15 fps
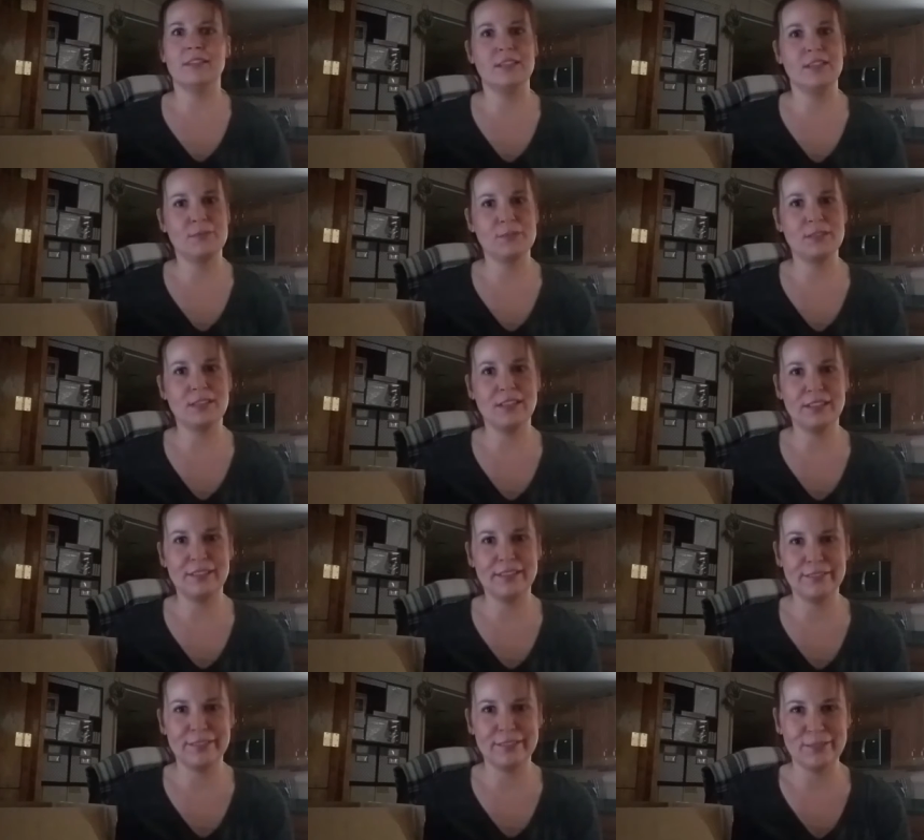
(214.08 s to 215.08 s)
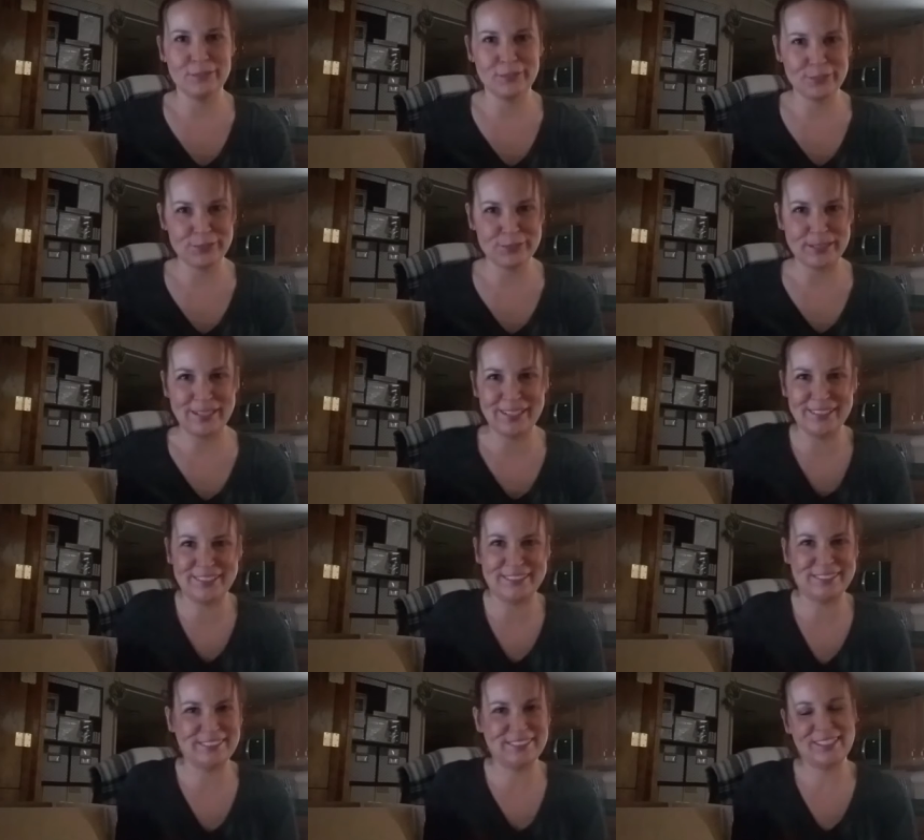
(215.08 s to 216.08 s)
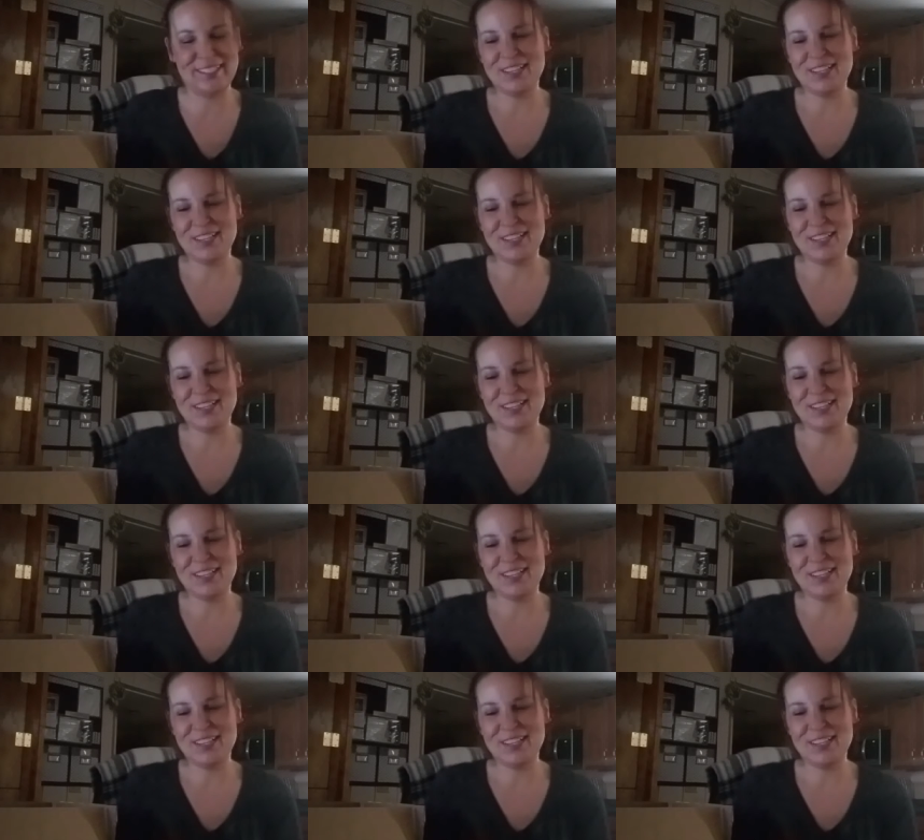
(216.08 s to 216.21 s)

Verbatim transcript: I have glitter everywhere.